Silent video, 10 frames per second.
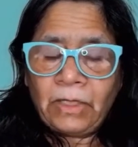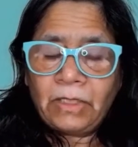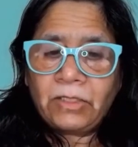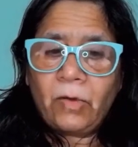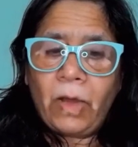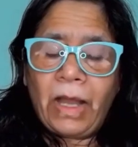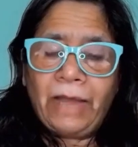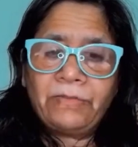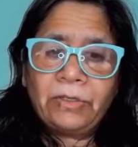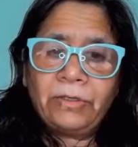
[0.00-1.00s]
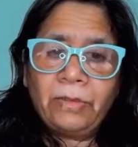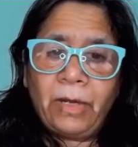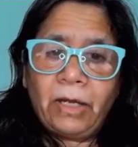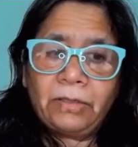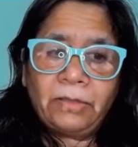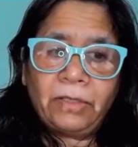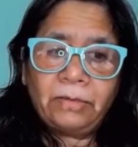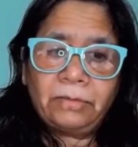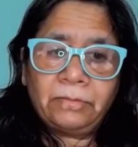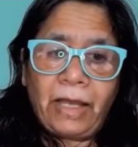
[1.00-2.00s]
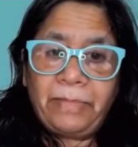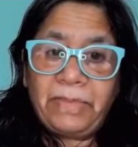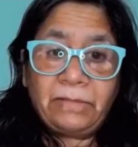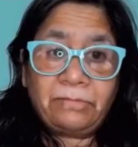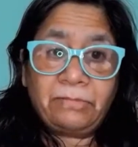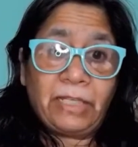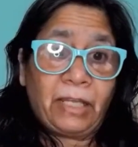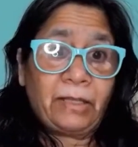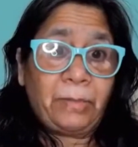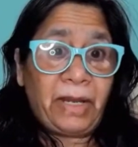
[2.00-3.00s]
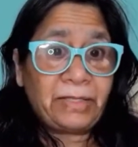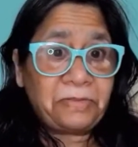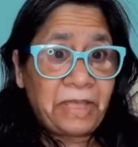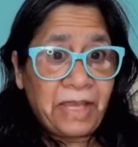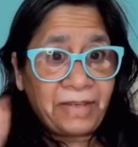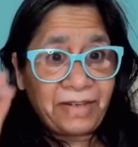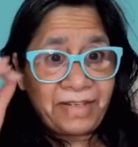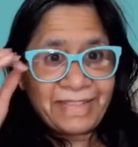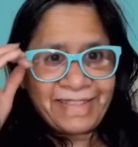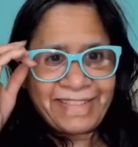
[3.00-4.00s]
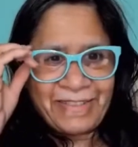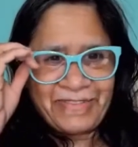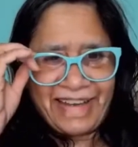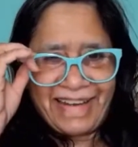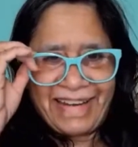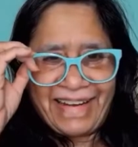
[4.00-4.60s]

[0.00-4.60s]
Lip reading: So I've told you about, I've been singing the praise of AI research so far,